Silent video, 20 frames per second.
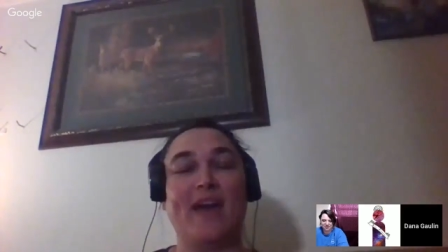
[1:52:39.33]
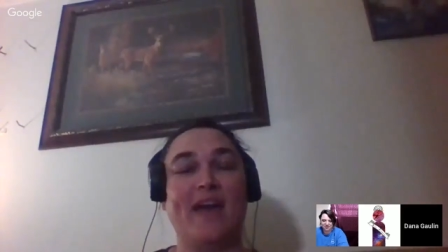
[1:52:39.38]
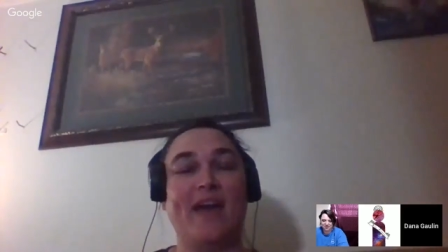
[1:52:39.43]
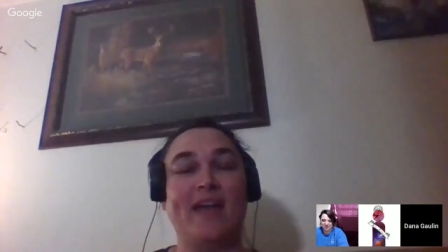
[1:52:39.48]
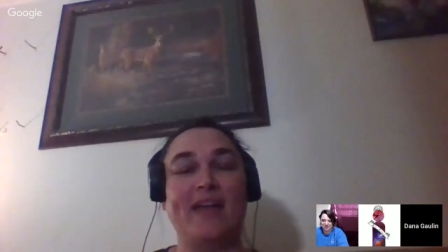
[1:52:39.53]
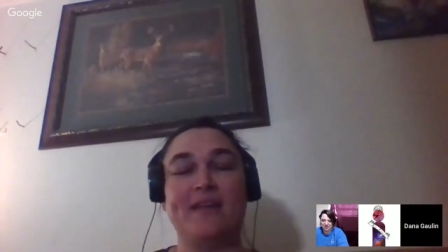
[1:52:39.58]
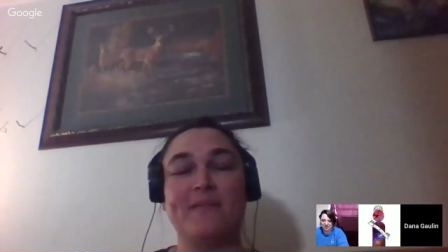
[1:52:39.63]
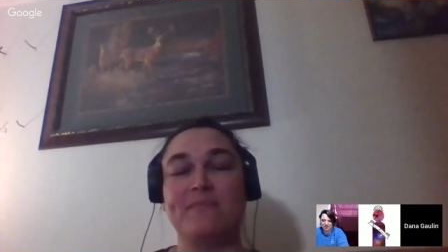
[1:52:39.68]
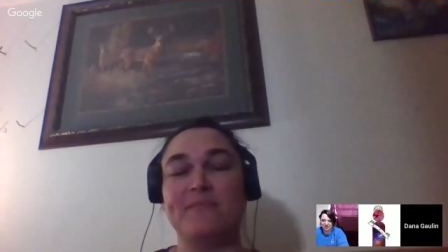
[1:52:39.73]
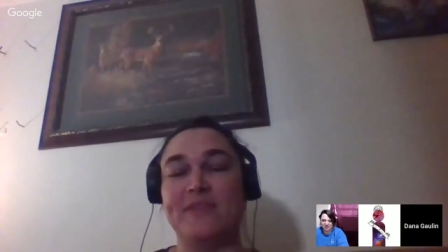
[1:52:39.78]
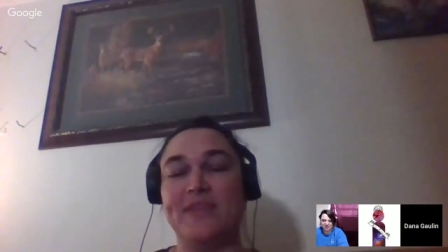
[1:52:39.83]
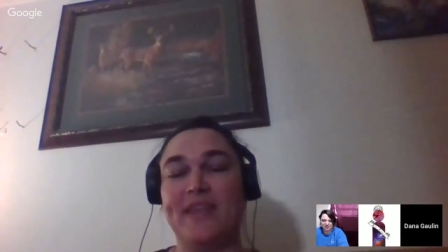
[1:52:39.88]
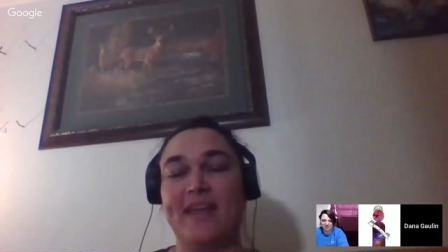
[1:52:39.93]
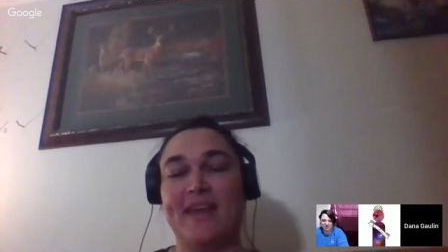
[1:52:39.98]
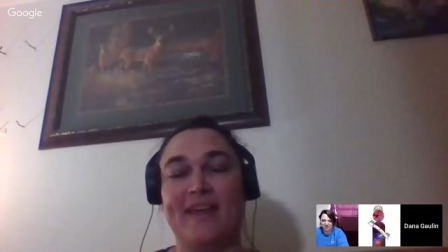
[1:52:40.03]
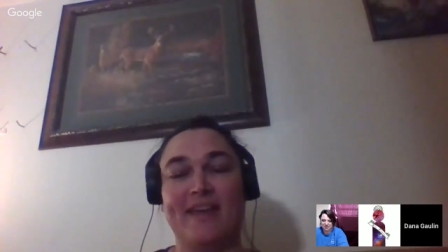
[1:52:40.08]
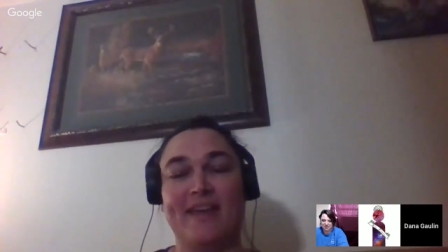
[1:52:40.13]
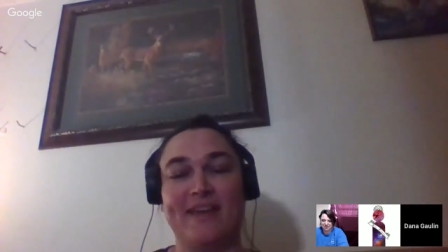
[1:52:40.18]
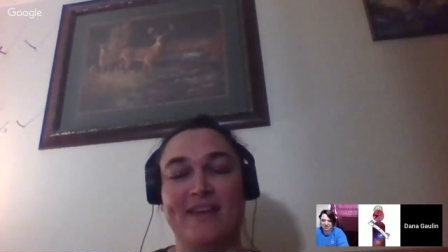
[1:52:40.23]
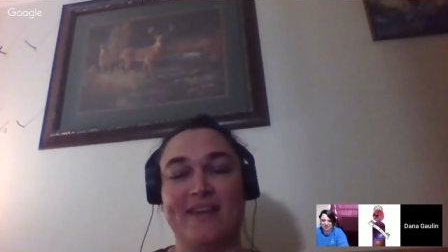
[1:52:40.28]
I am
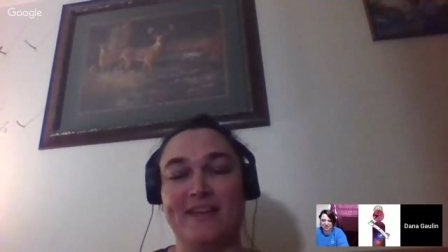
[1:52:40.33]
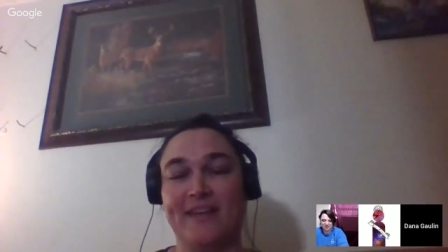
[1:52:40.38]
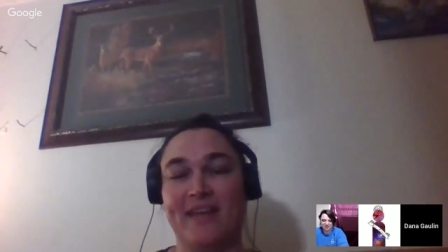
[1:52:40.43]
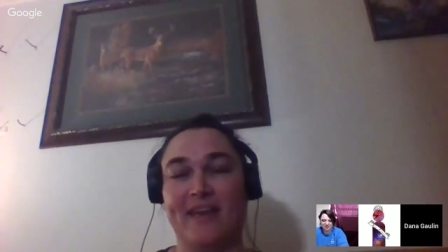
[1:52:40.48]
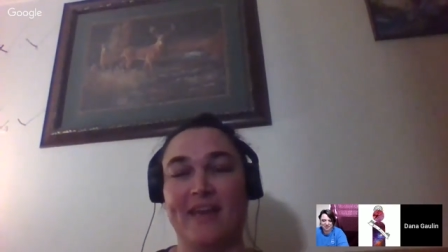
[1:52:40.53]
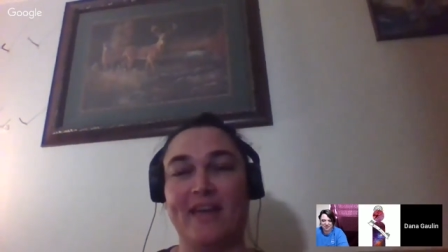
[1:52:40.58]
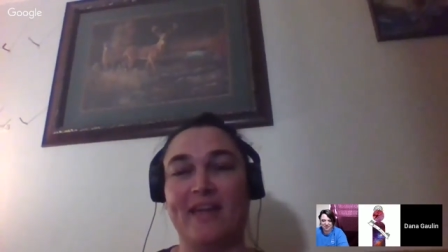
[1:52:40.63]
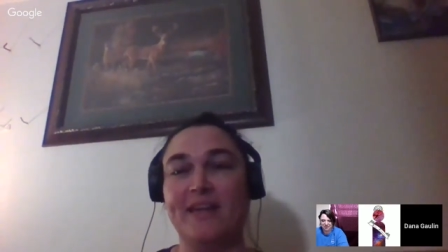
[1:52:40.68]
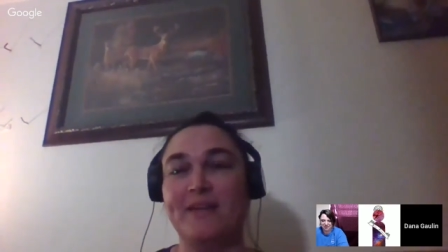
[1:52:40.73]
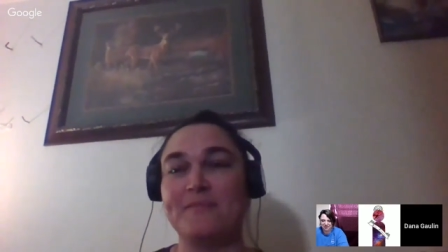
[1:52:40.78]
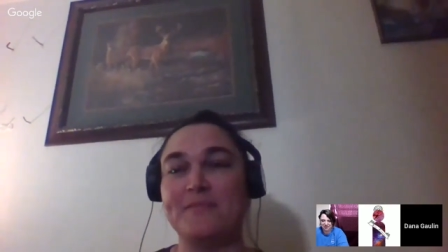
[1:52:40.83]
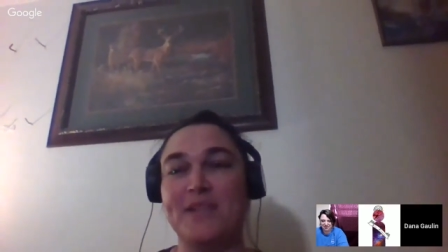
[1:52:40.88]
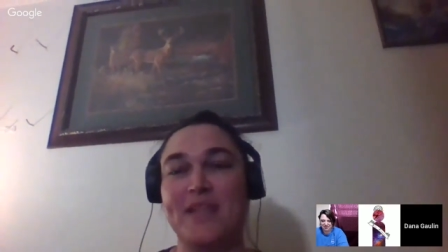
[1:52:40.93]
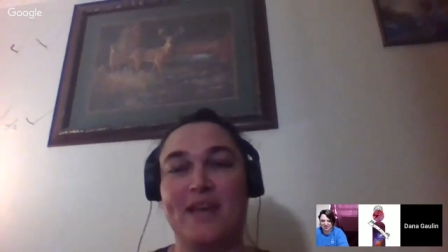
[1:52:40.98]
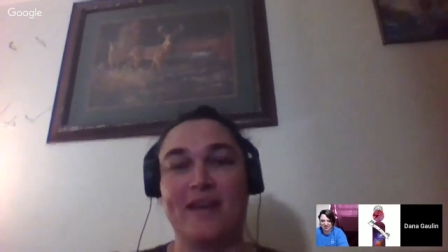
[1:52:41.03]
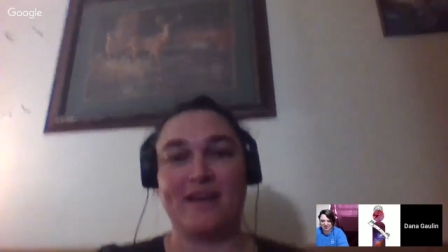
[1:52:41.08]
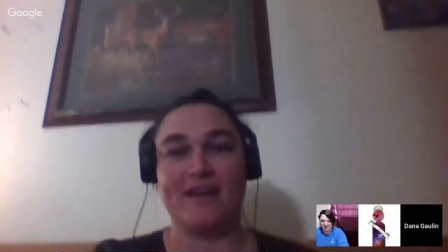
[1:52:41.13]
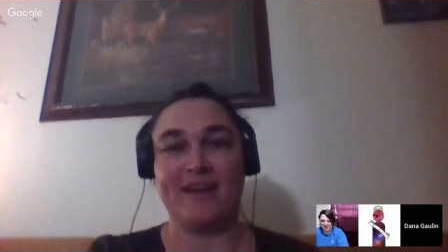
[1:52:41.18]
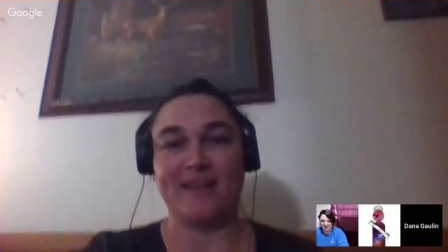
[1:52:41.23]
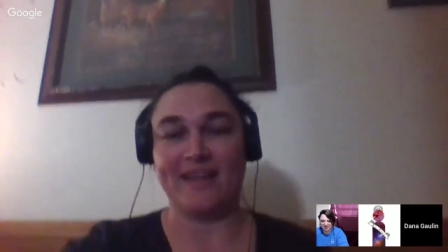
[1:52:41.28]
not
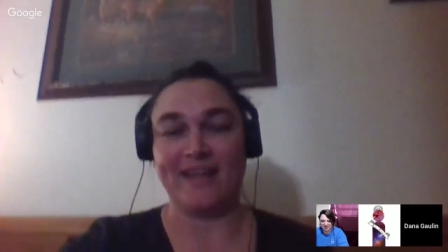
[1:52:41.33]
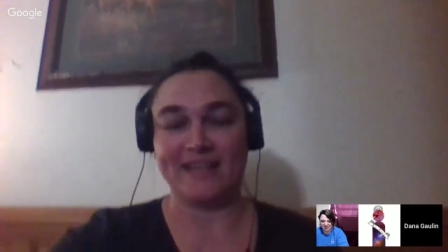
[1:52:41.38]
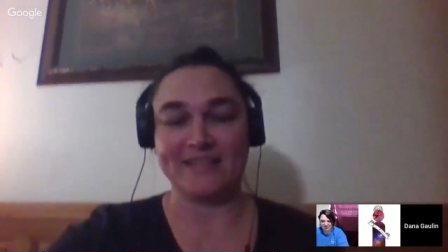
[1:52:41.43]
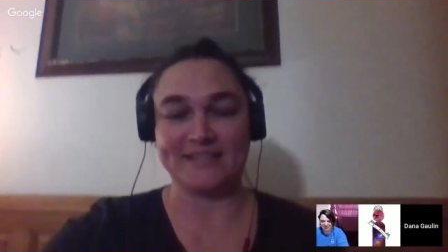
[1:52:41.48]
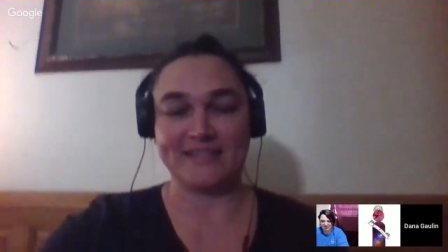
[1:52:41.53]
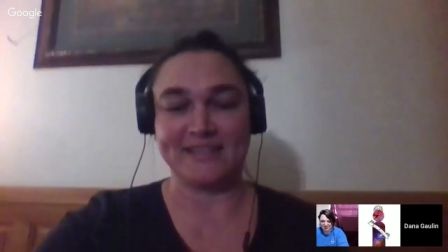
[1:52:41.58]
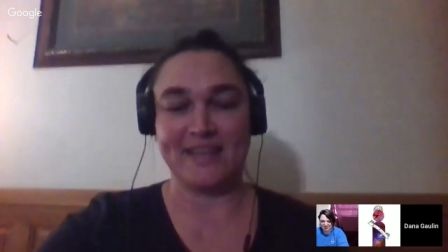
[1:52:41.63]
as